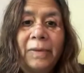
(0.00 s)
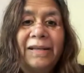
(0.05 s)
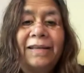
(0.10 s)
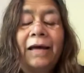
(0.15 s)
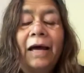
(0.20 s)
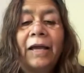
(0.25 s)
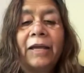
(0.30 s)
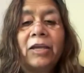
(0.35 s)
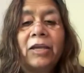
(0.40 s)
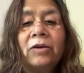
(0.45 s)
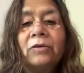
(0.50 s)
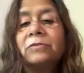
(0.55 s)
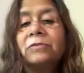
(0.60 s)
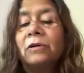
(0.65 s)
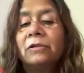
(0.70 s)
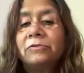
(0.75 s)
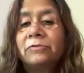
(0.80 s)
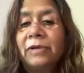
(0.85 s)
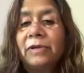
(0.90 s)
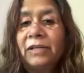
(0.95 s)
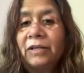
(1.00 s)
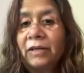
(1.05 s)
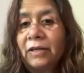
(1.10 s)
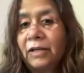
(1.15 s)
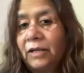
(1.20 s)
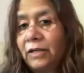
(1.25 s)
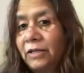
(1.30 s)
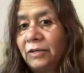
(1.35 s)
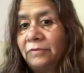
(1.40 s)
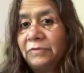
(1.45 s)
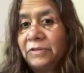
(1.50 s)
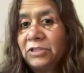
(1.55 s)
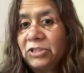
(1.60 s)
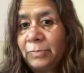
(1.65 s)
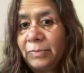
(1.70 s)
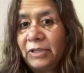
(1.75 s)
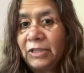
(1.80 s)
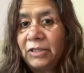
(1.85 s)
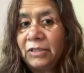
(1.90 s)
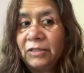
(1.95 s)
but Akio is also integrated with
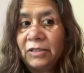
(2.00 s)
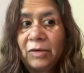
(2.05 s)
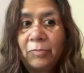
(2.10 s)
GPT